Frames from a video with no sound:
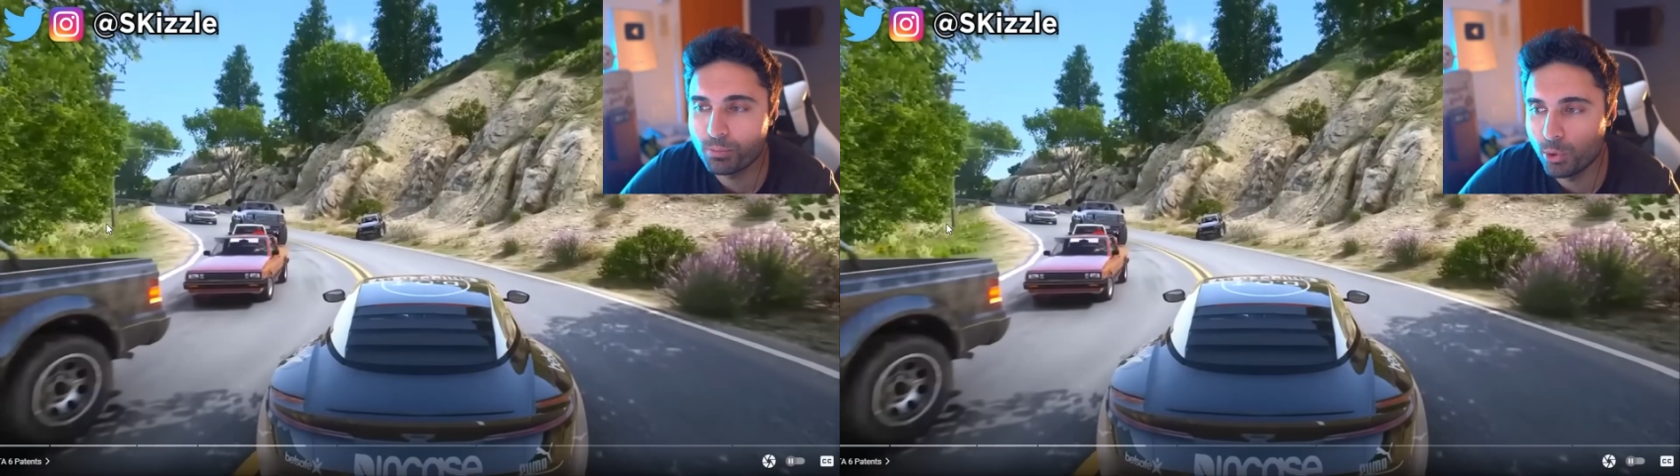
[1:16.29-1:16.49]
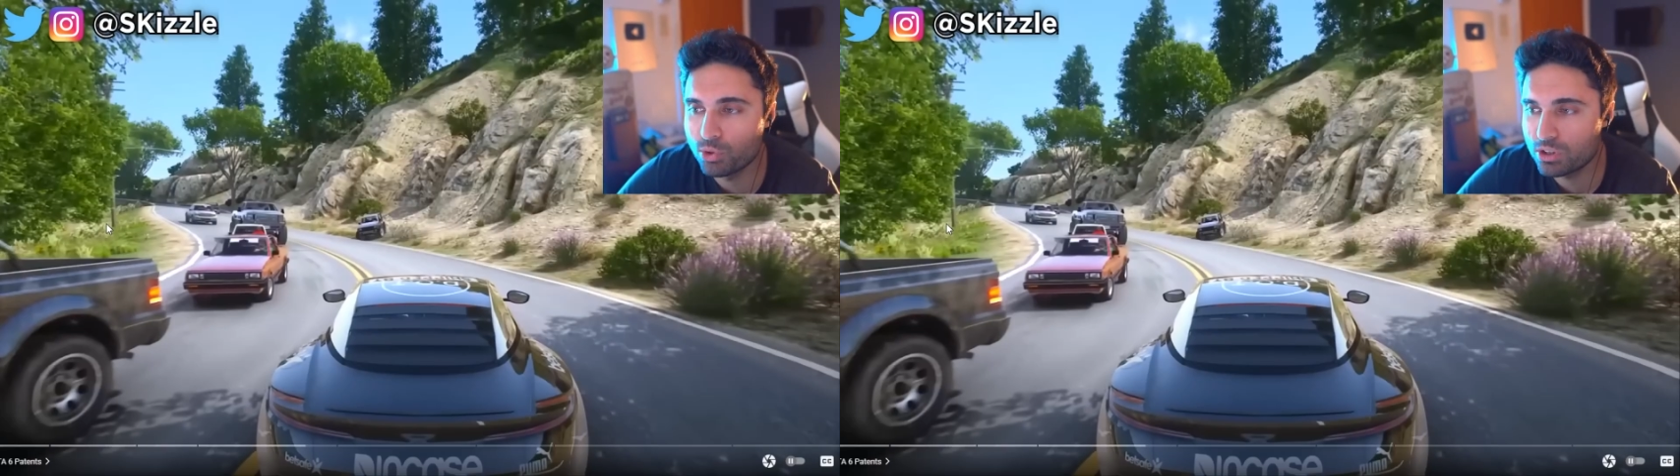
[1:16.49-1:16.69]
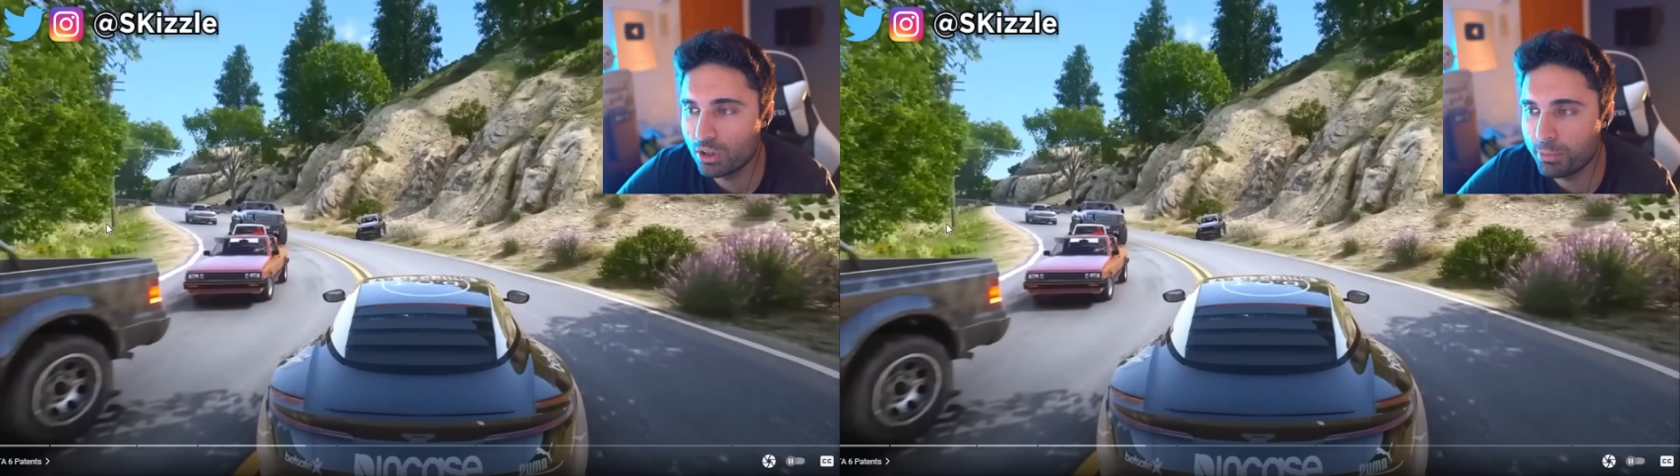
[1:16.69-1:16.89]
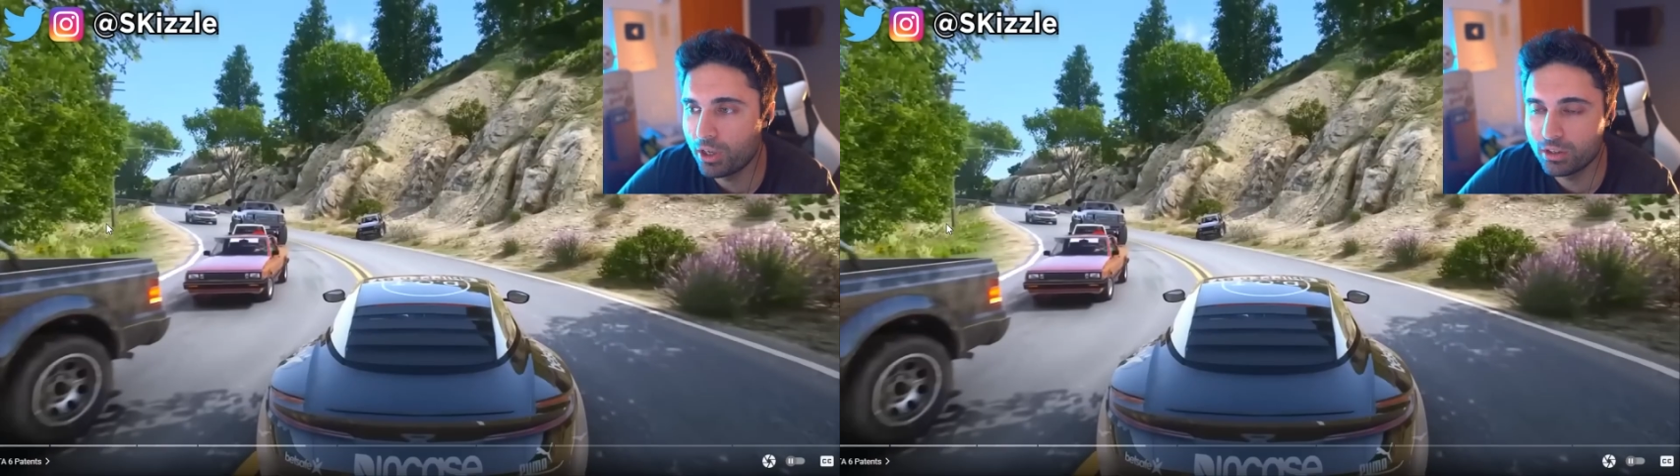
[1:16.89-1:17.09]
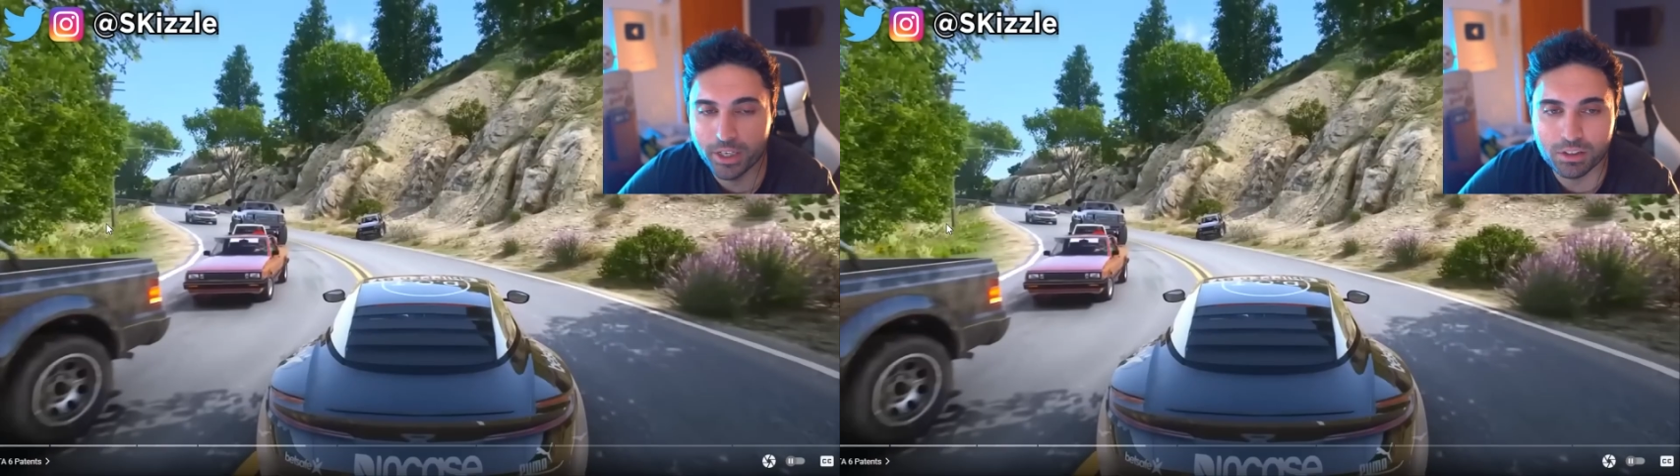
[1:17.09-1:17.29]
boasted
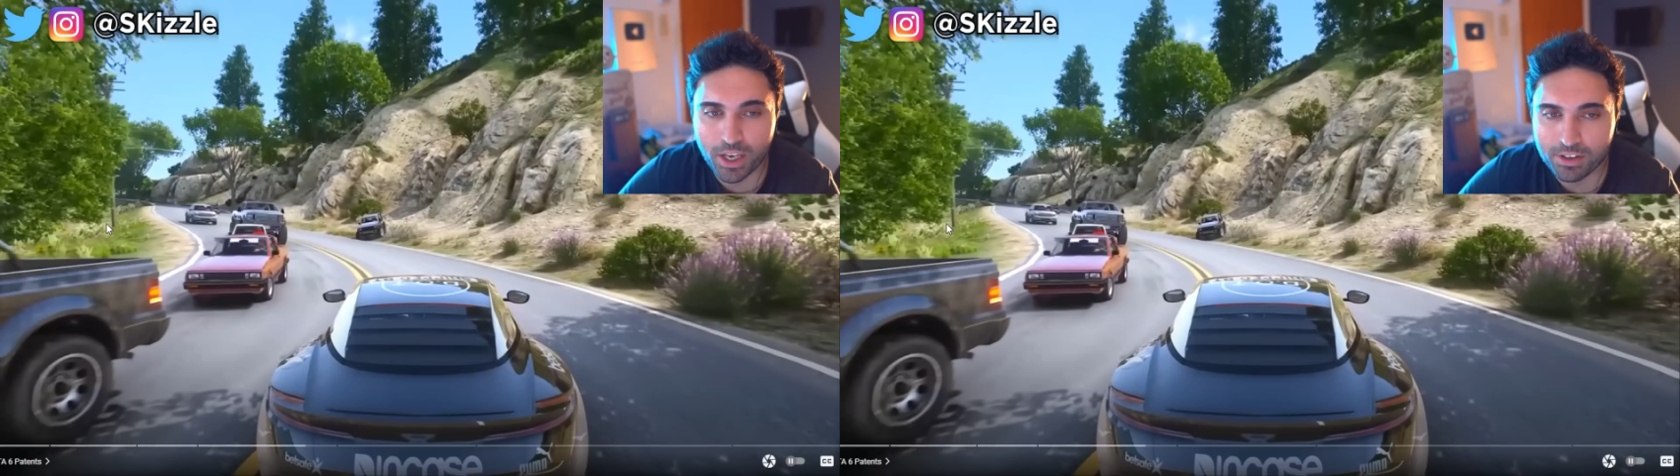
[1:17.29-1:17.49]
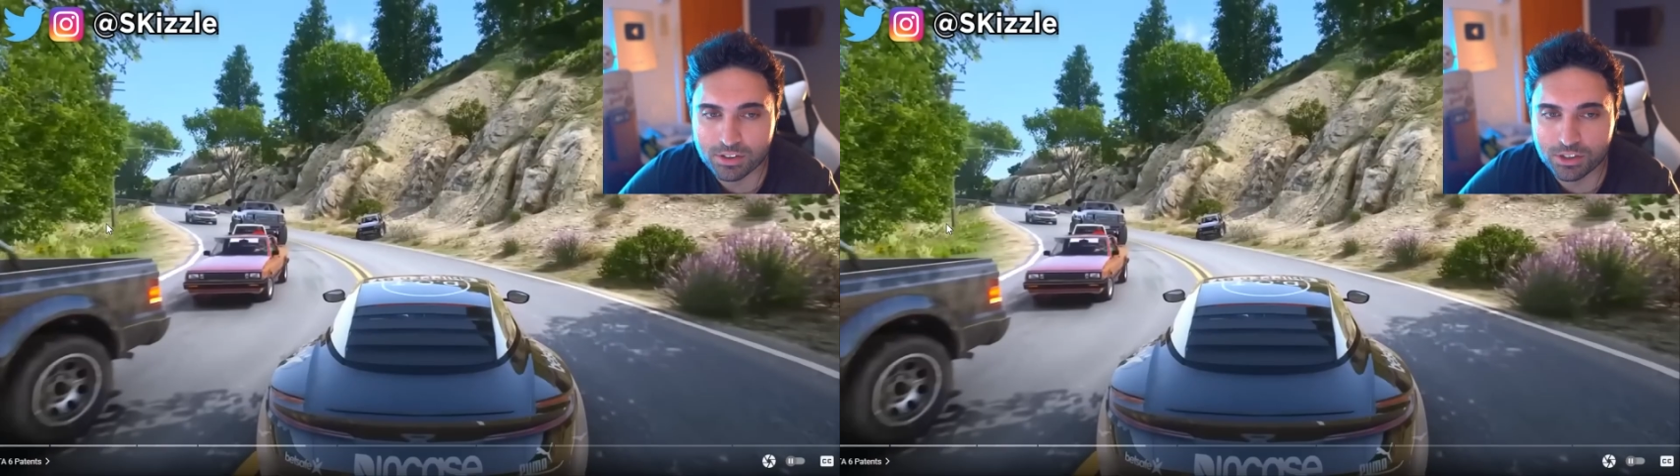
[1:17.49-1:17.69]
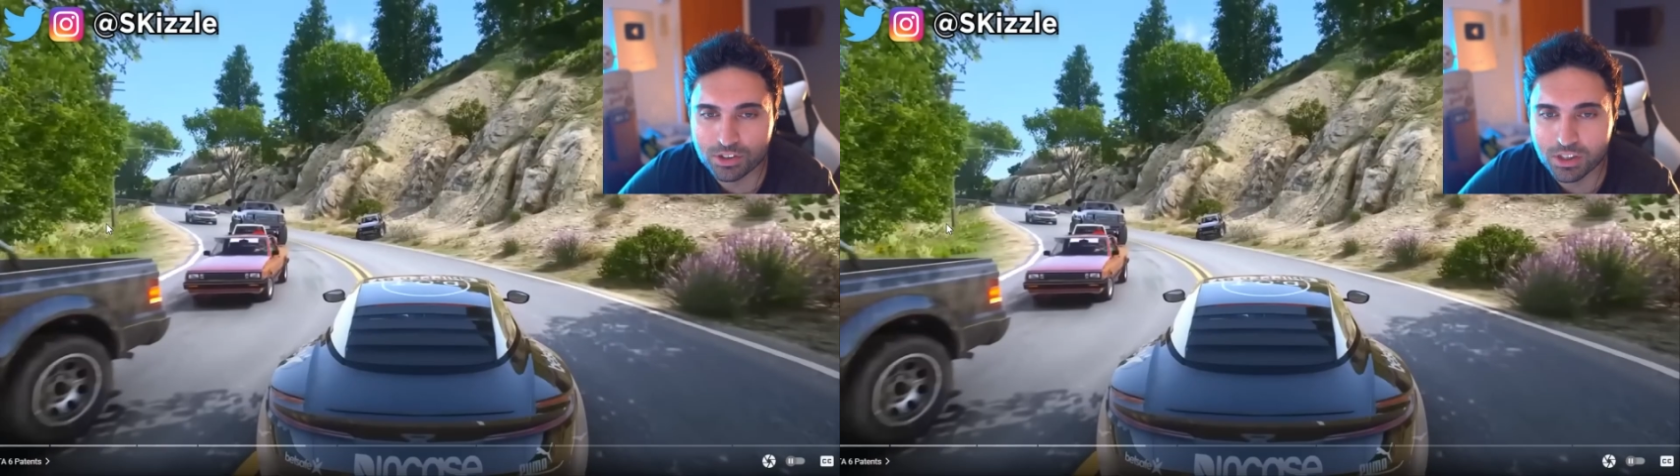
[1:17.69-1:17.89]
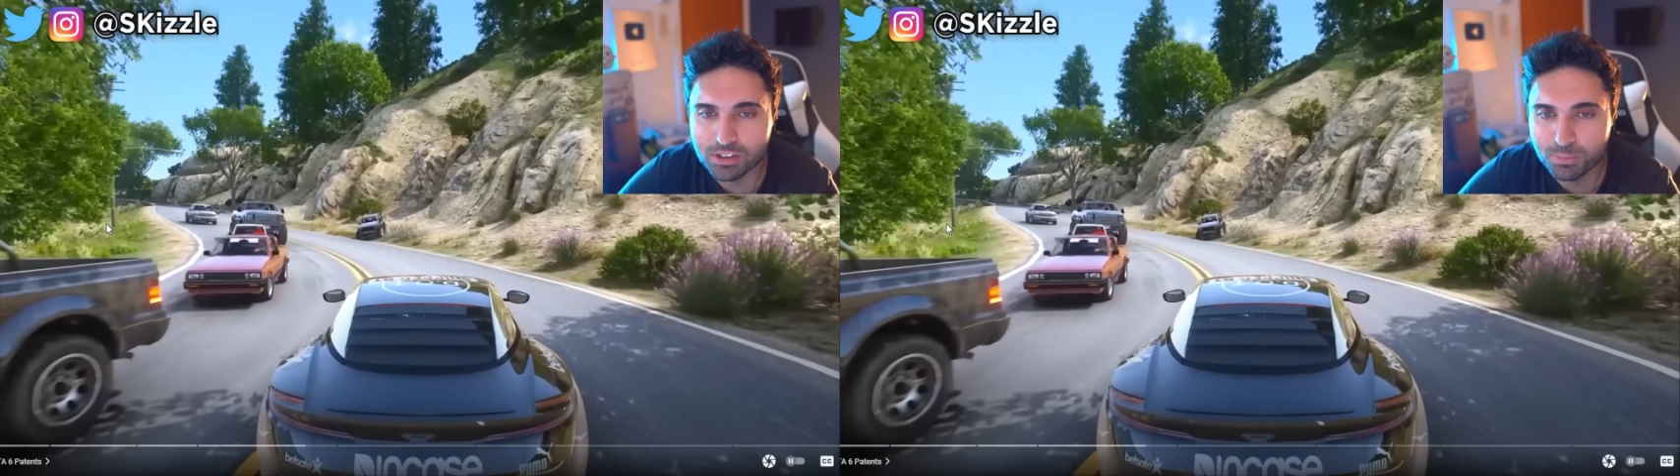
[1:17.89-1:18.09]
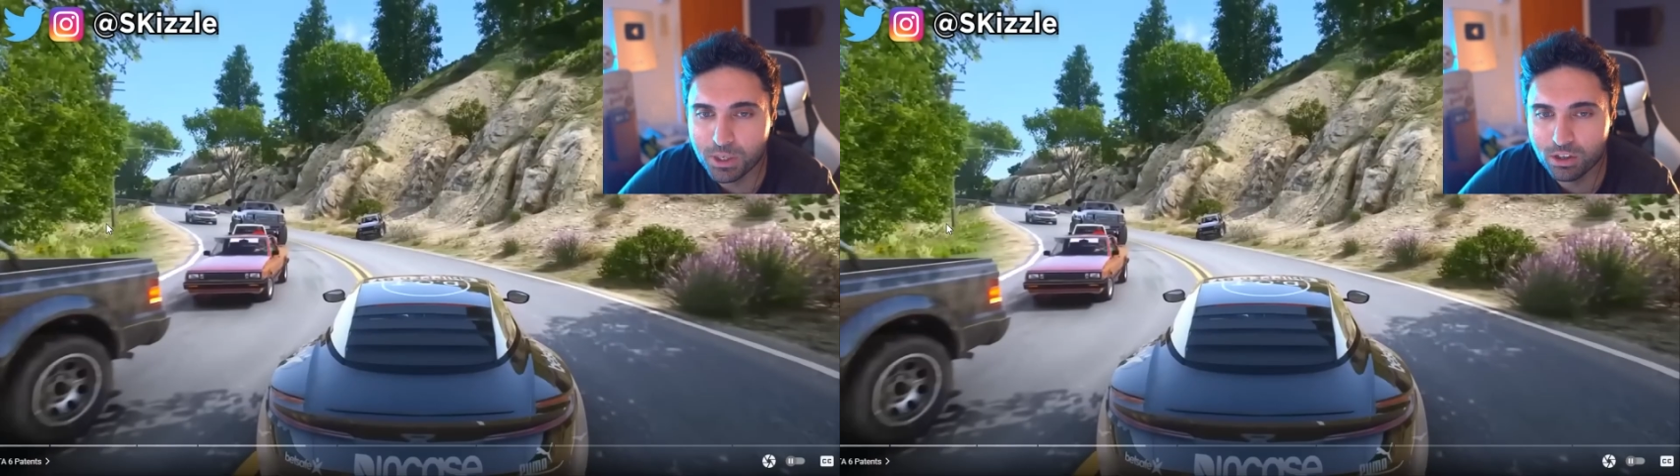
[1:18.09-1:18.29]
about like the
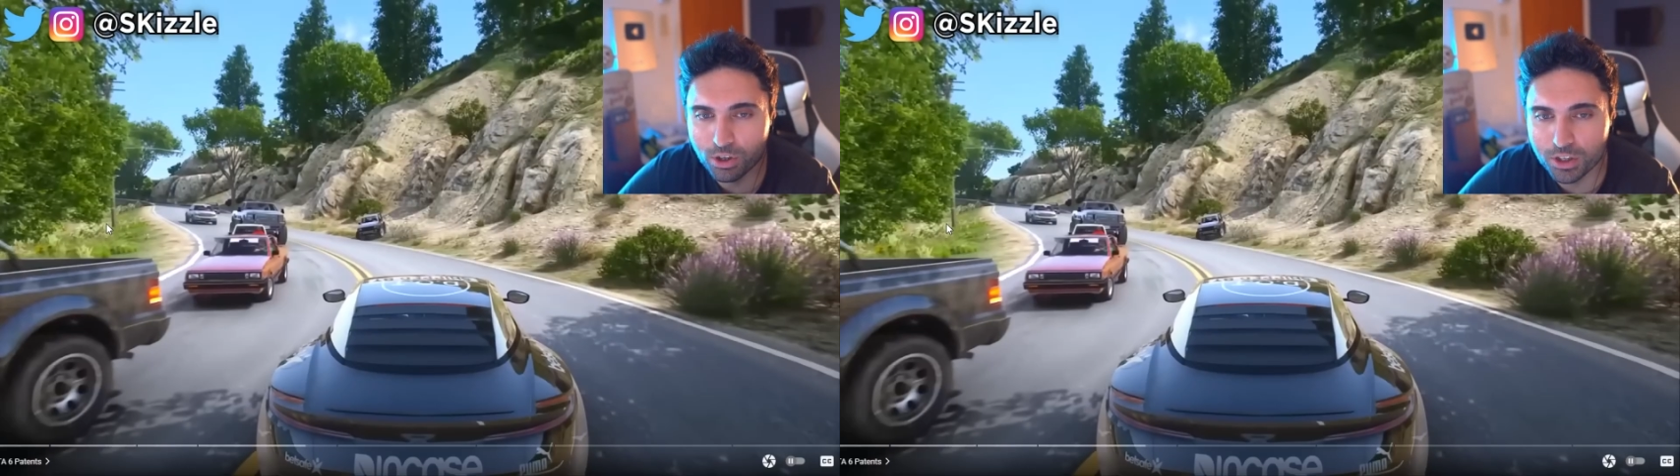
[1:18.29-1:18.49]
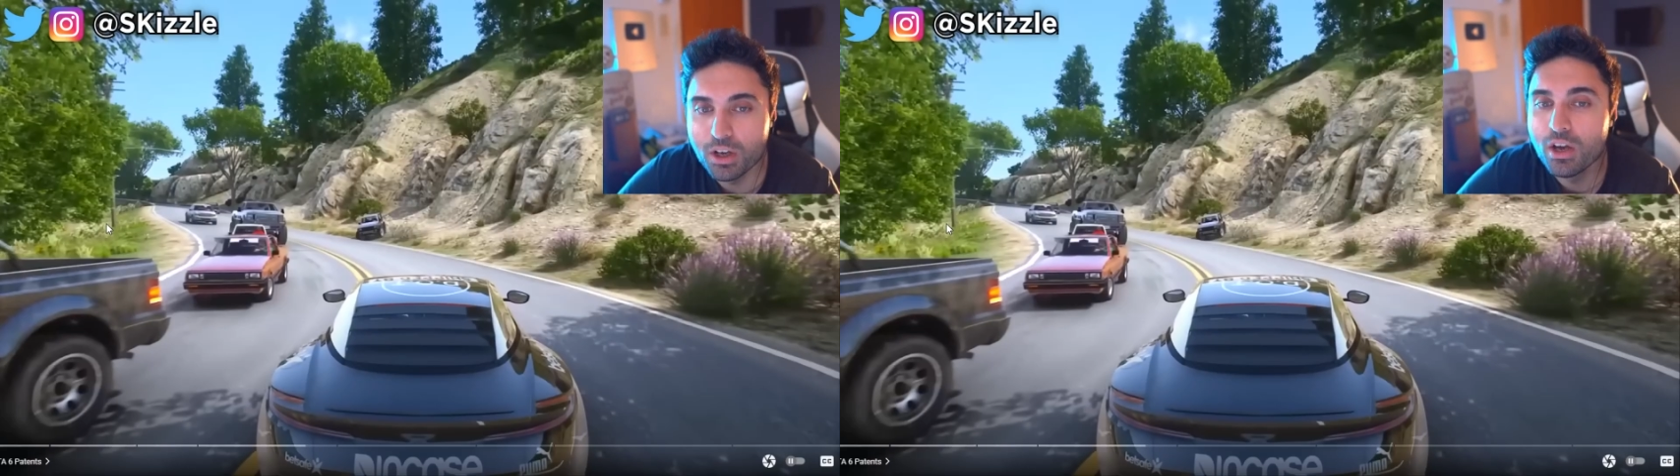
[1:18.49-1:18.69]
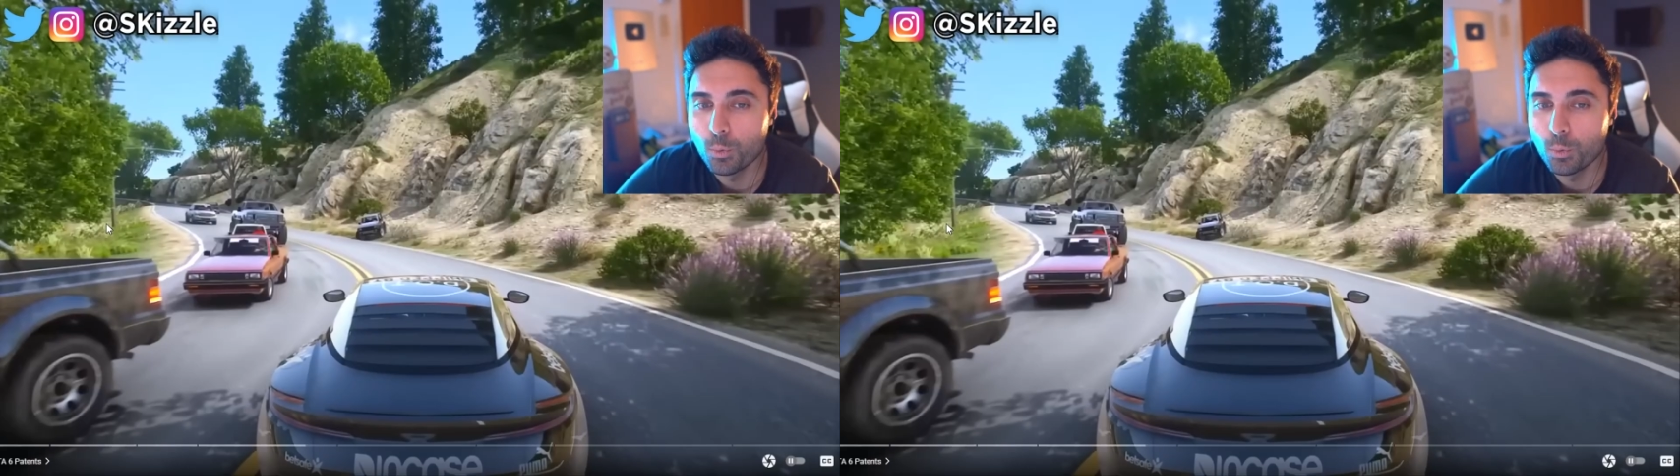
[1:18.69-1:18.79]
SSDs being good.